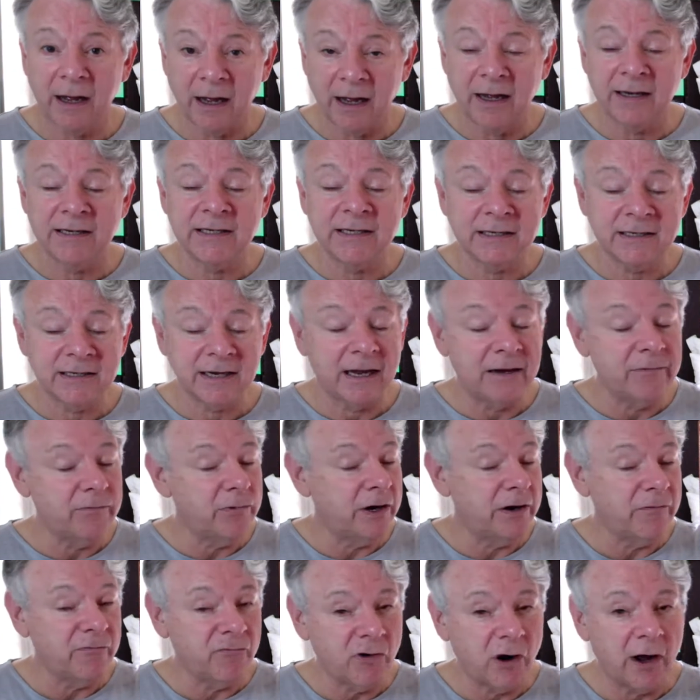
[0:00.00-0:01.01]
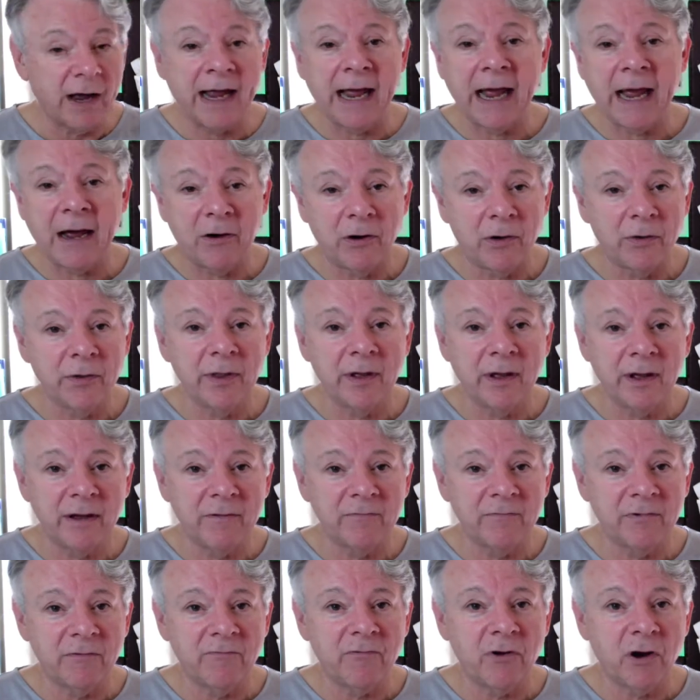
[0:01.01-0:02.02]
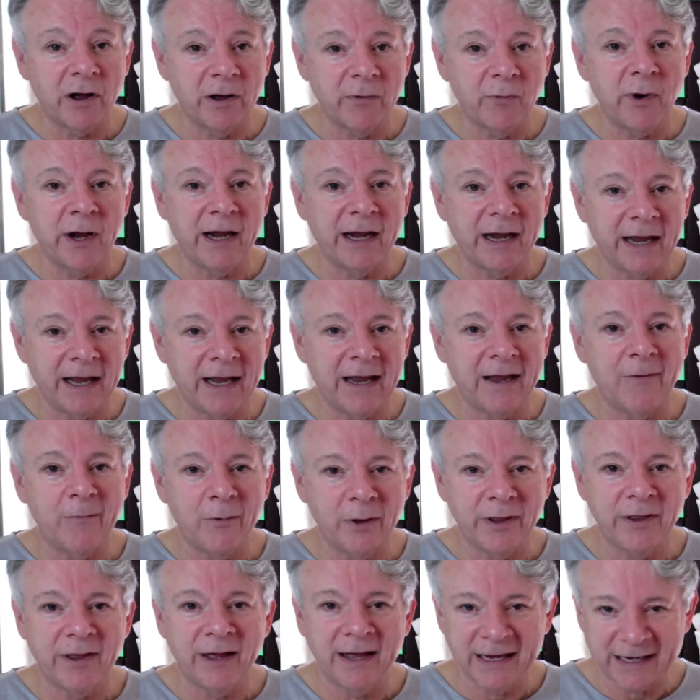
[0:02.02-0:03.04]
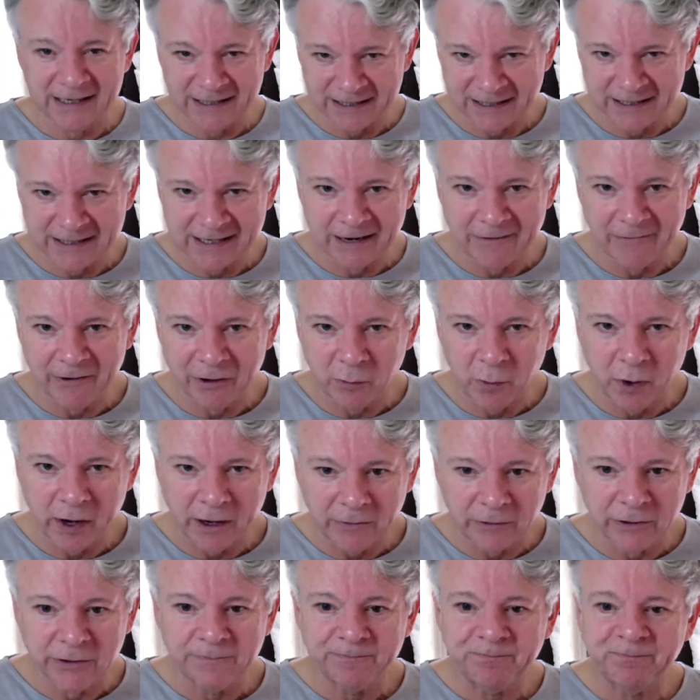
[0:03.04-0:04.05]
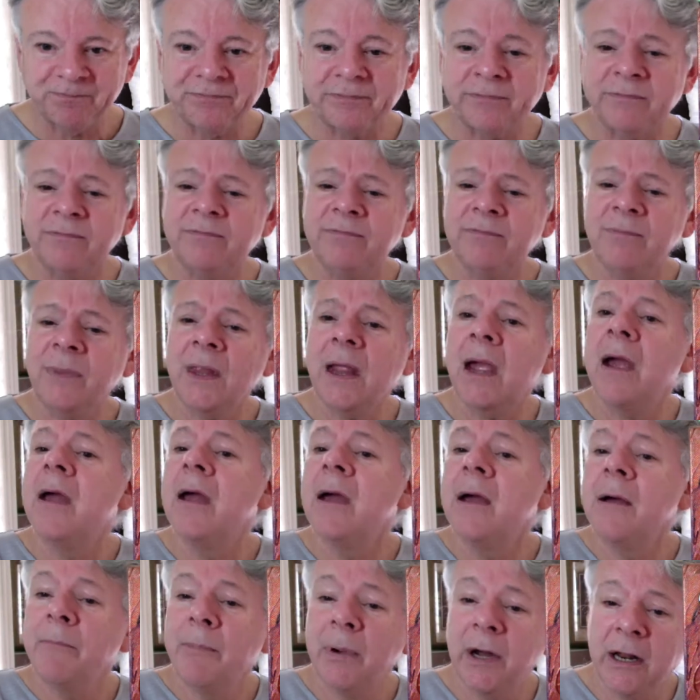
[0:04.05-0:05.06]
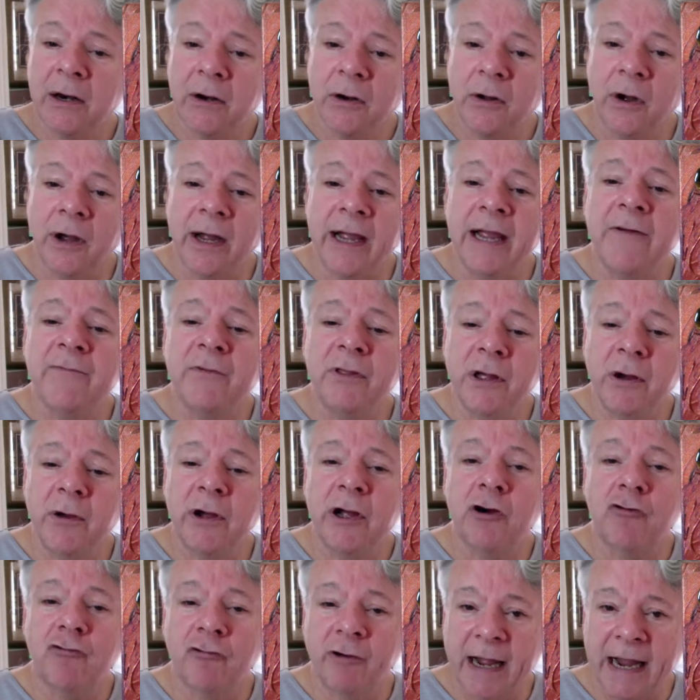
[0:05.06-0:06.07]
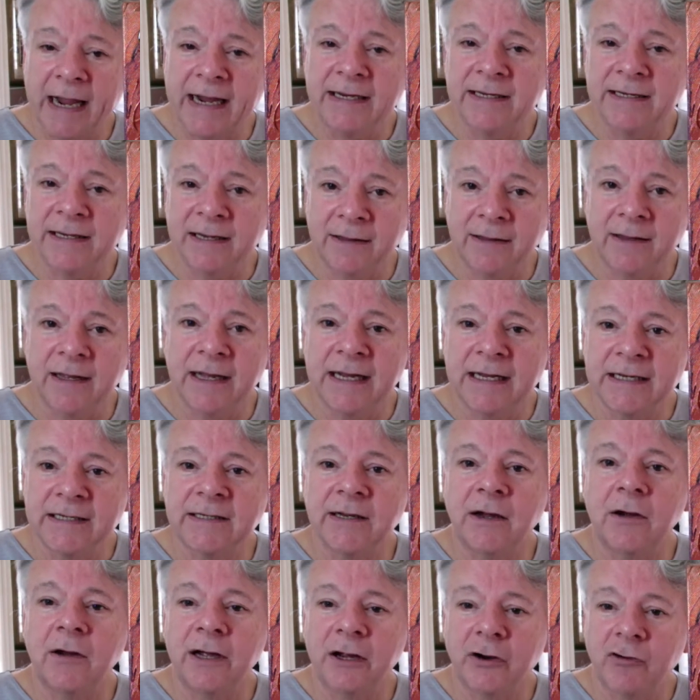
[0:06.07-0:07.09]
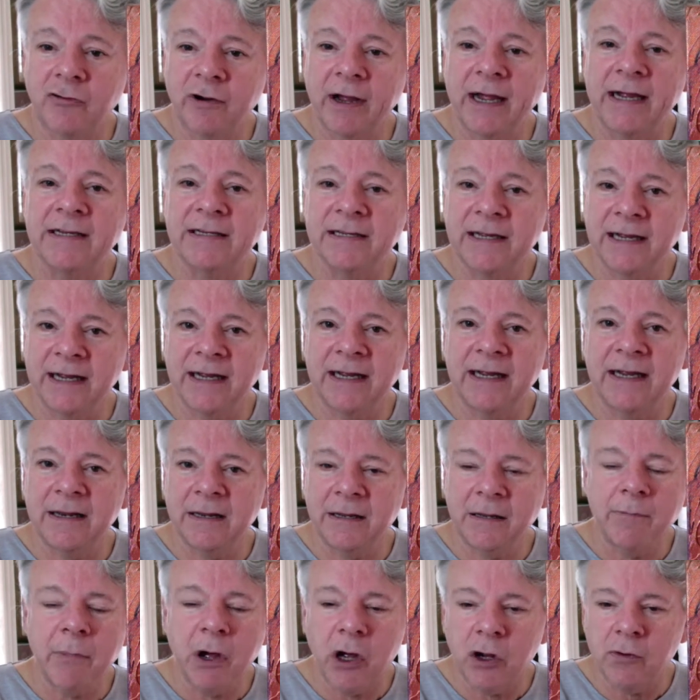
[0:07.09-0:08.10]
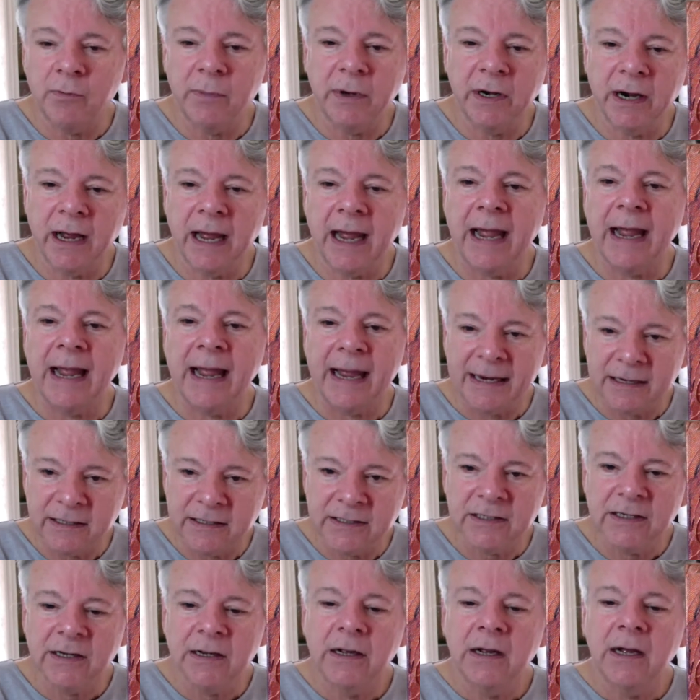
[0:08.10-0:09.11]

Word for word: as I say, we're right out on the right wing here with the esoteric world. But look, even though I created this, I create it in the moment, and